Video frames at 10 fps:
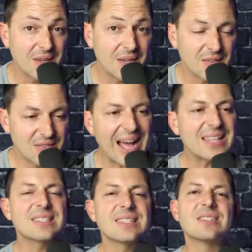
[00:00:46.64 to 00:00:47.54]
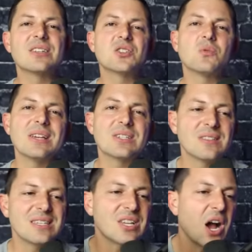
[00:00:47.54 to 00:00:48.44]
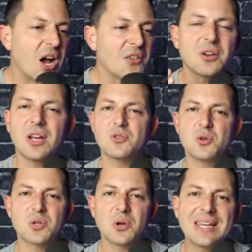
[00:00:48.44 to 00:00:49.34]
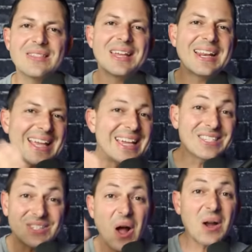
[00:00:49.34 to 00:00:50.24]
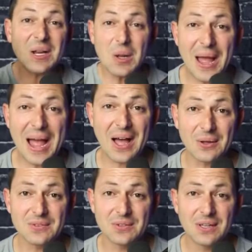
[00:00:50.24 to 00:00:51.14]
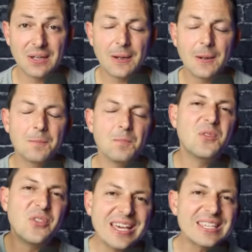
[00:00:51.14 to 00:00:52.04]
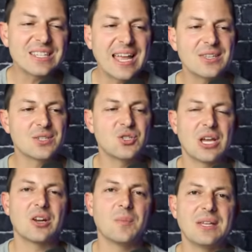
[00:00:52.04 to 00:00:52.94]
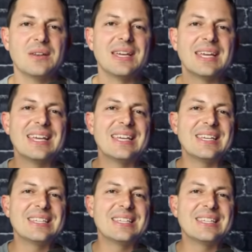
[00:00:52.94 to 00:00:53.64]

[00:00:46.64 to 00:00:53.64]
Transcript: That's the situation these other countries are in that he's talking about. This, ladies and gentlemen, is